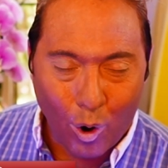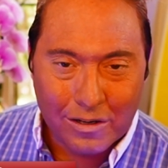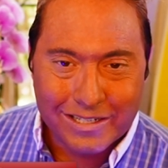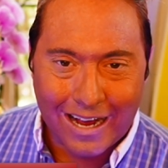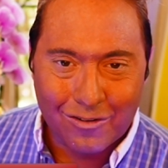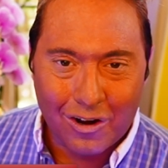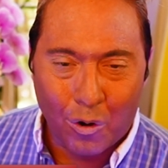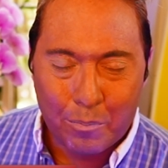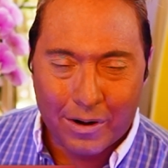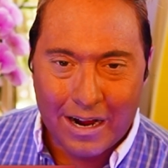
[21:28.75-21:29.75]
or
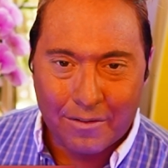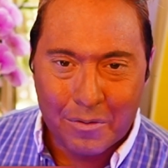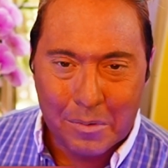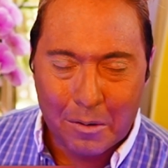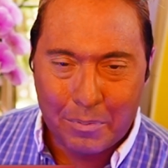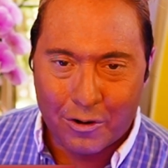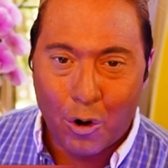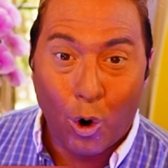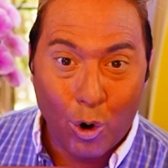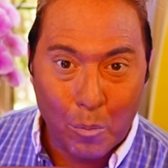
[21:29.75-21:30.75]
down or print it out for your
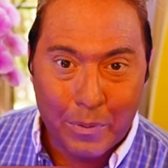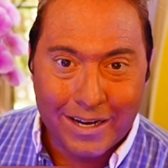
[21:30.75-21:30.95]
computer